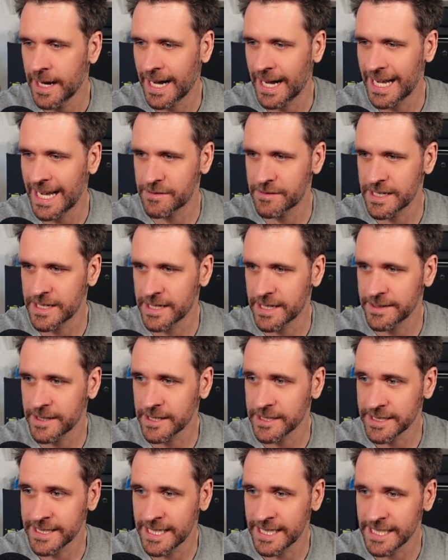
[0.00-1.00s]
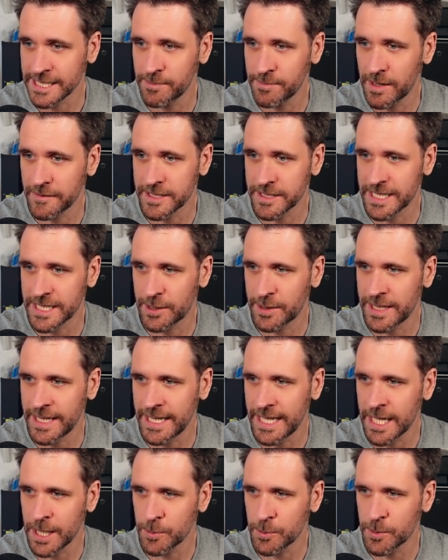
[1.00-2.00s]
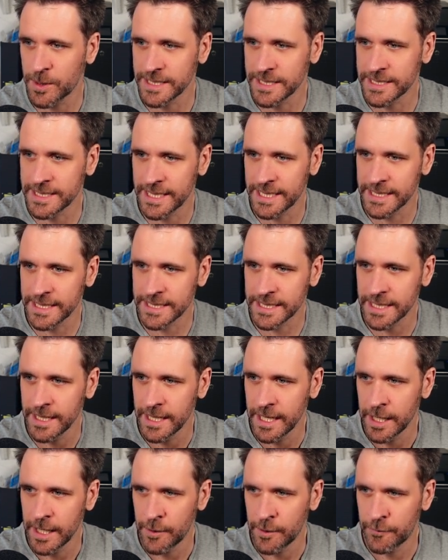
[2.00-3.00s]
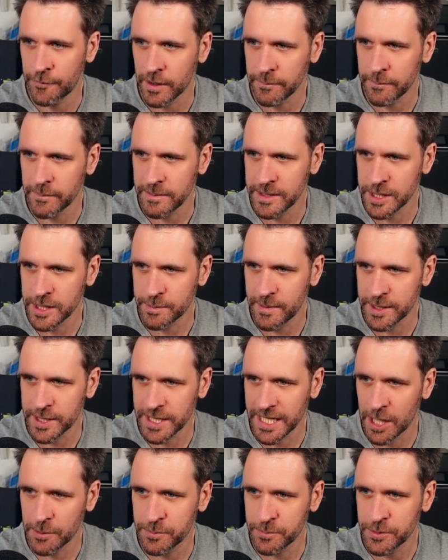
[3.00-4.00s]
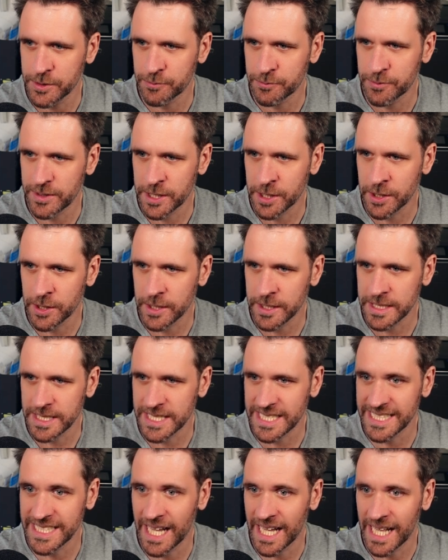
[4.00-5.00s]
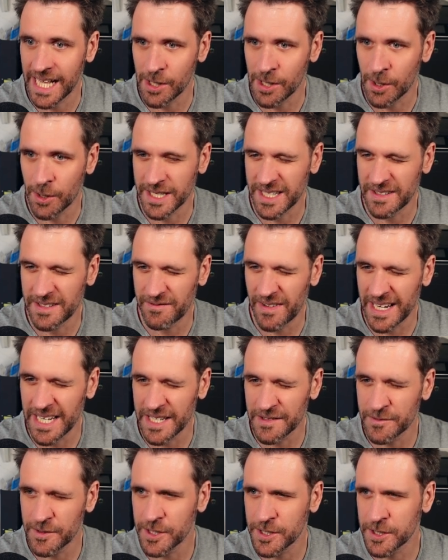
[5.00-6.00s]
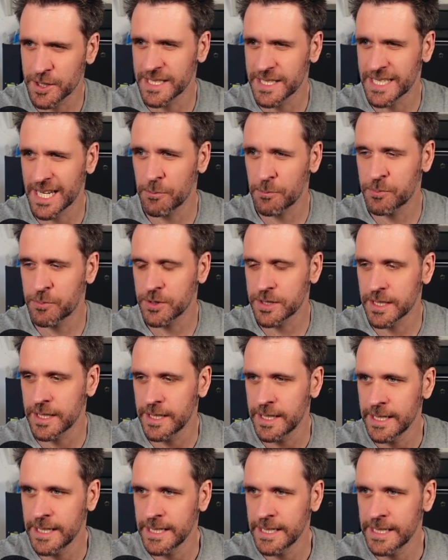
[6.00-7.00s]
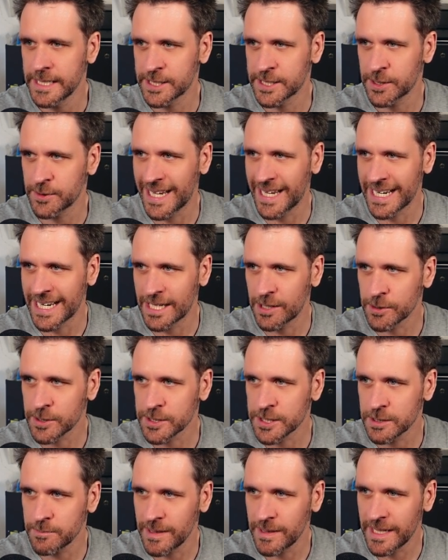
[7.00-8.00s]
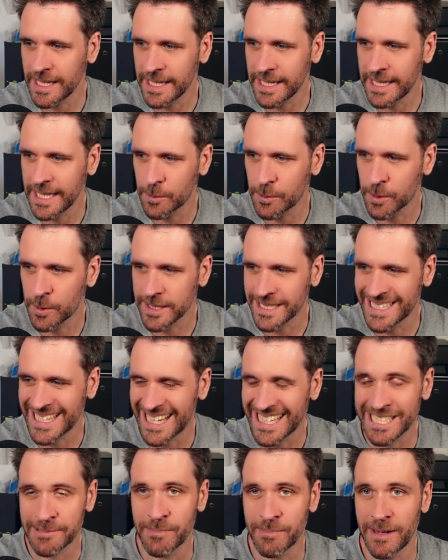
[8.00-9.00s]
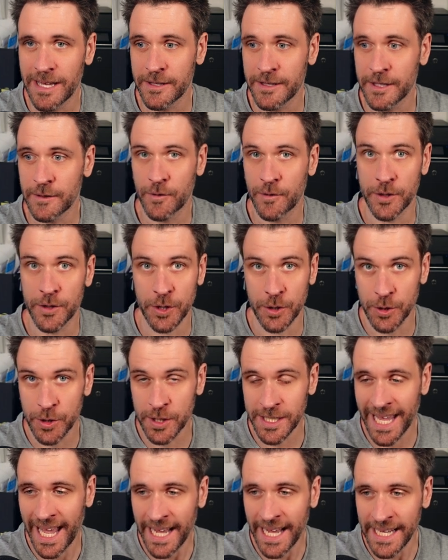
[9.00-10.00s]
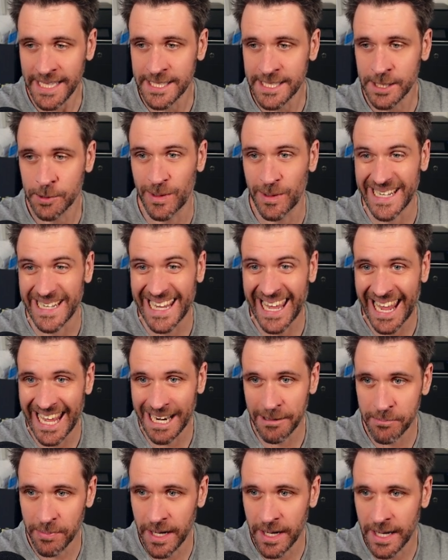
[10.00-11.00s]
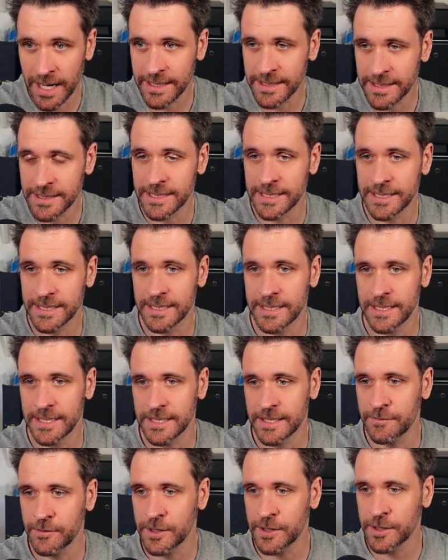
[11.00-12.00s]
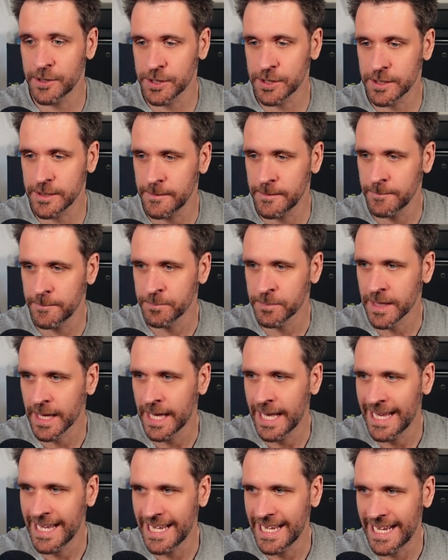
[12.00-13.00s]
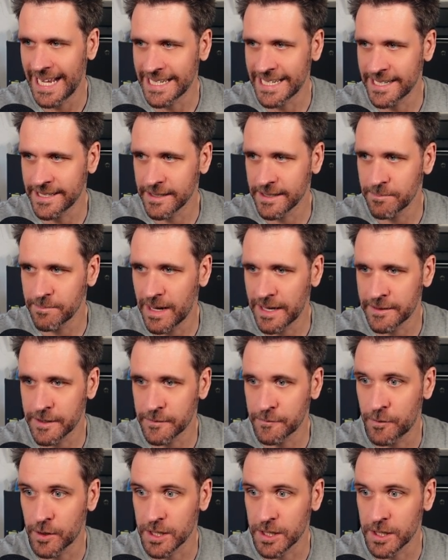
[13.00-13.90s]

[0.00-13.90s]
I have another test method down here where it says from ImageMagick output returns null on invalid versions output. So that looks to me here one test method for the good case. We can parse the version, and another method